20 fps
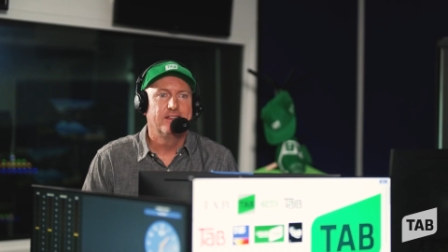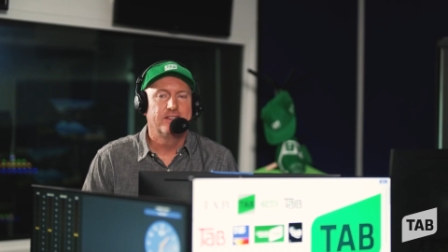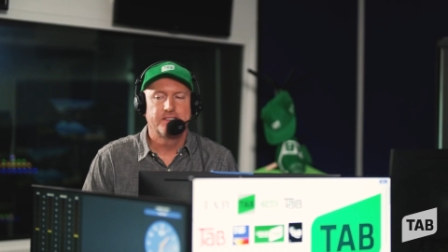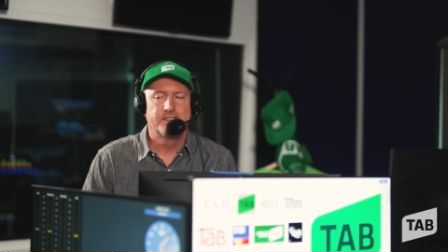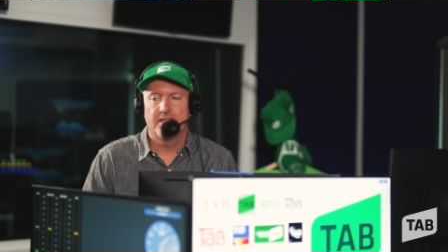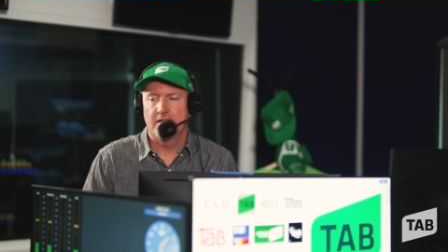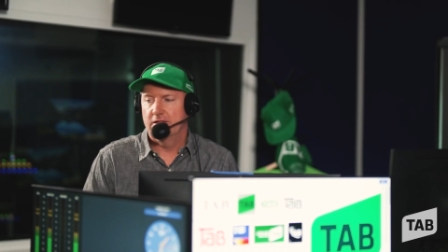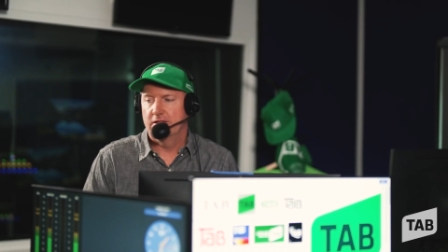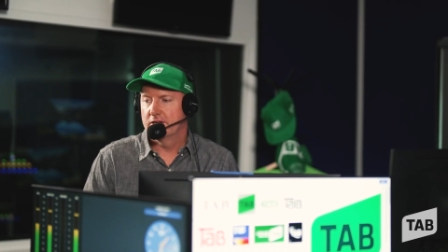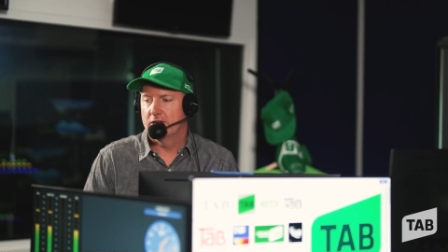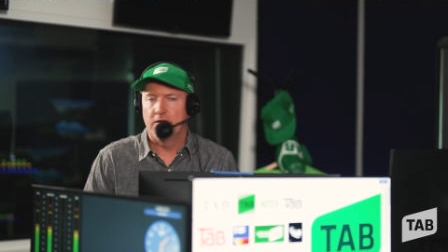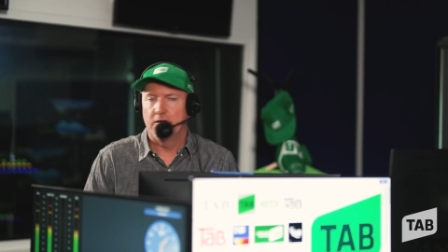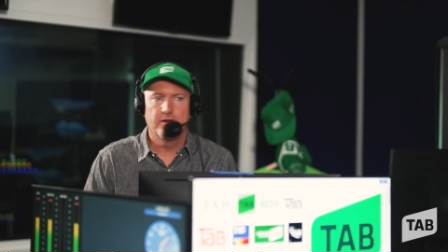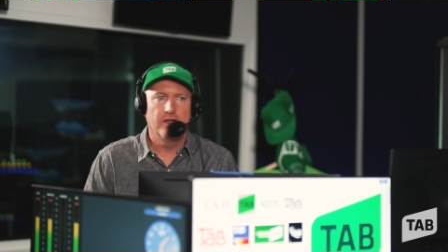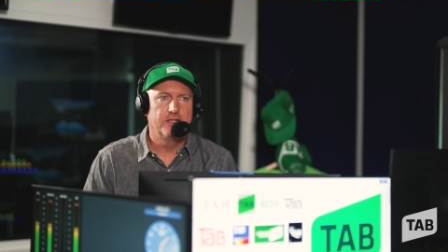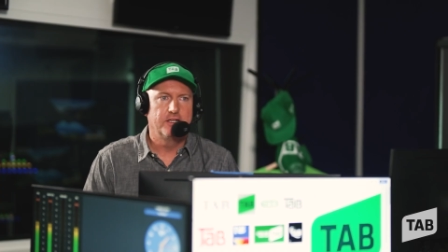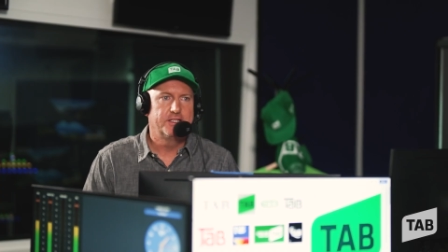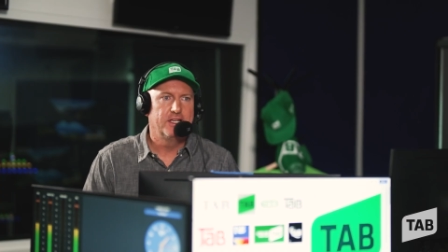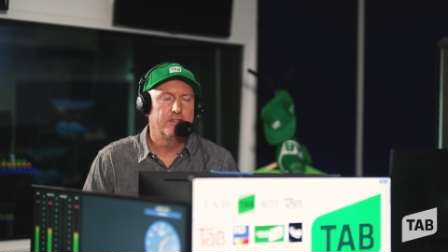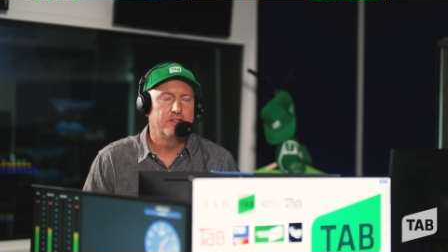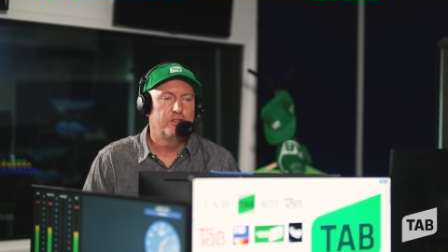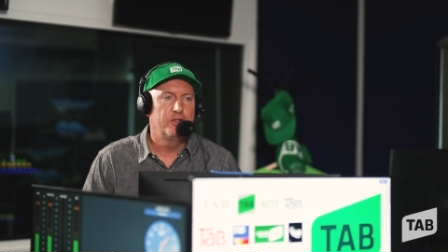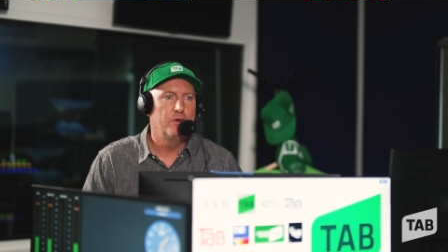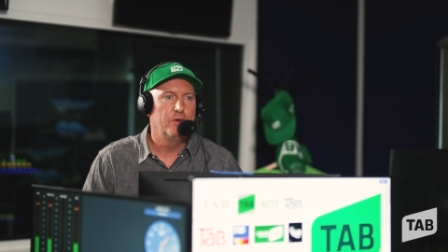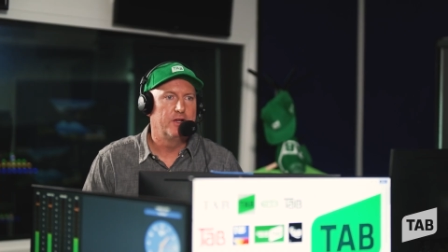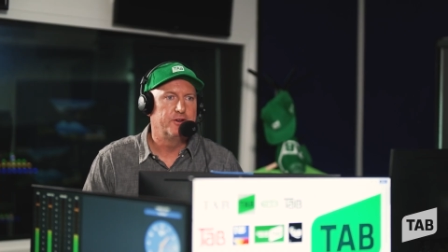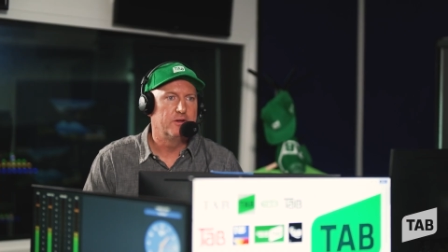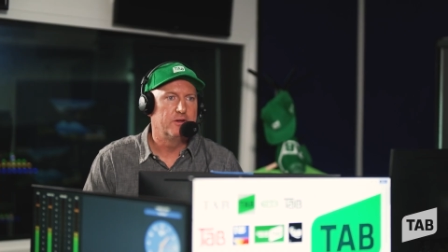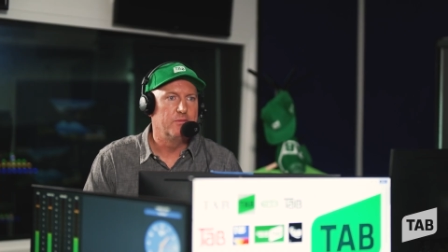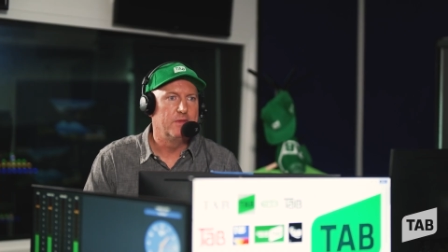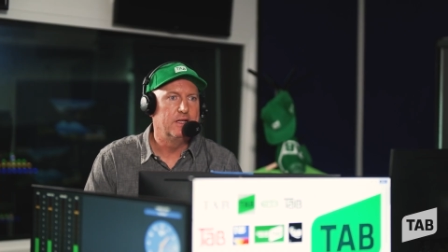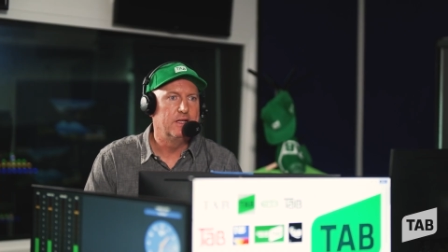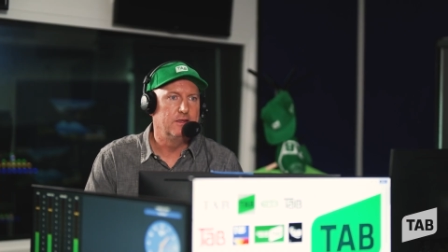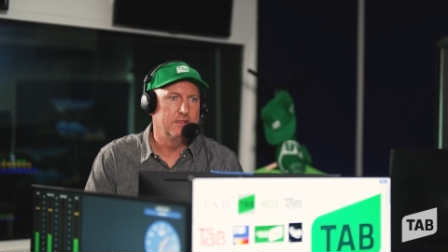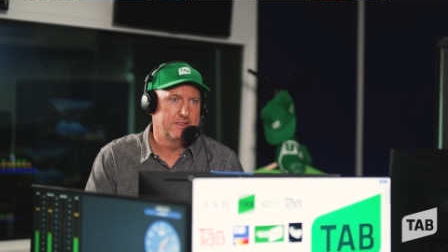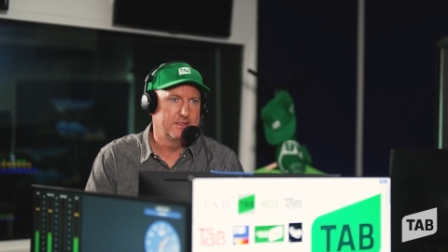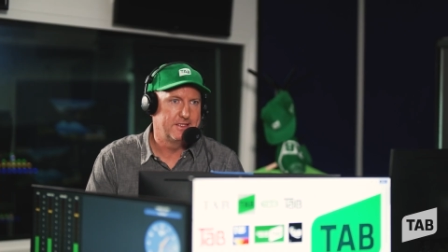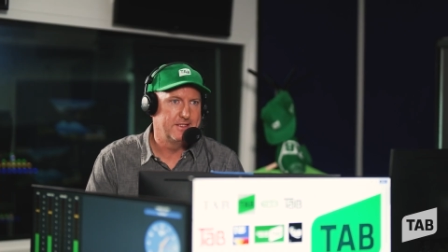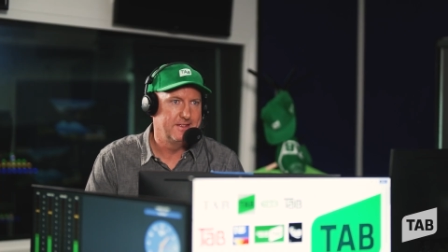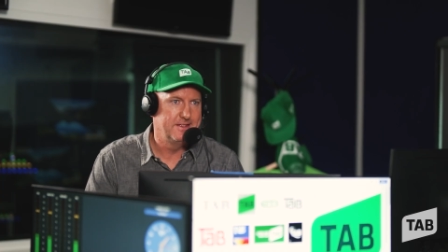So the Gold Coast had 200
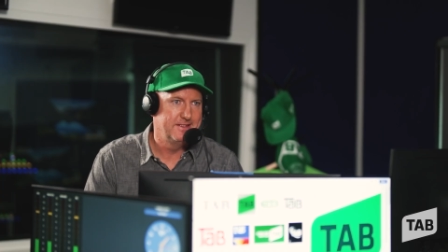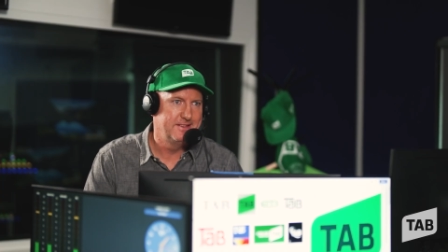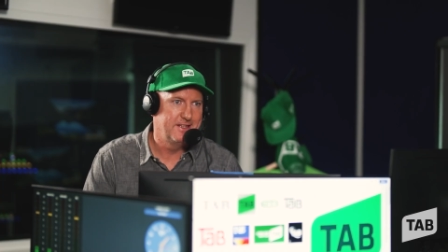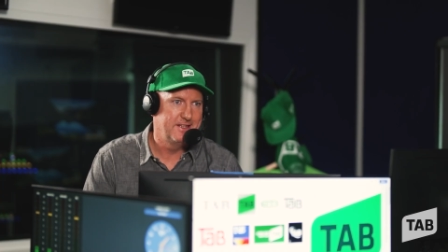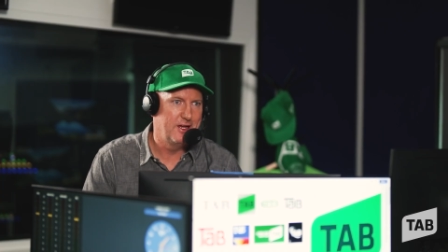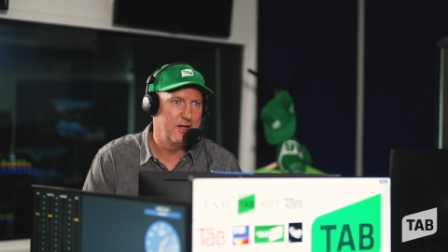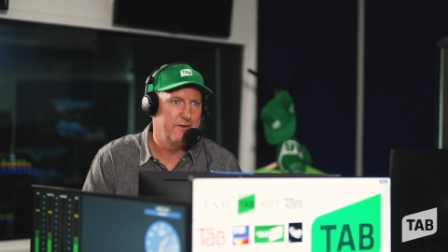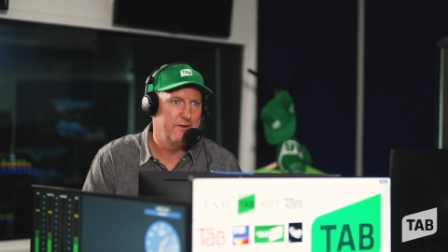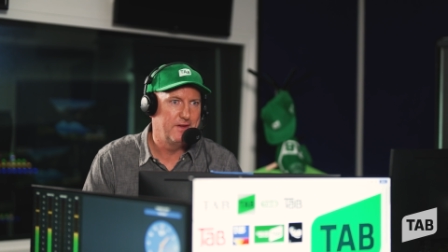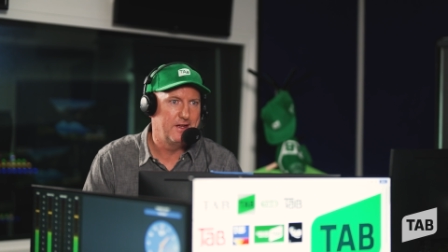mils over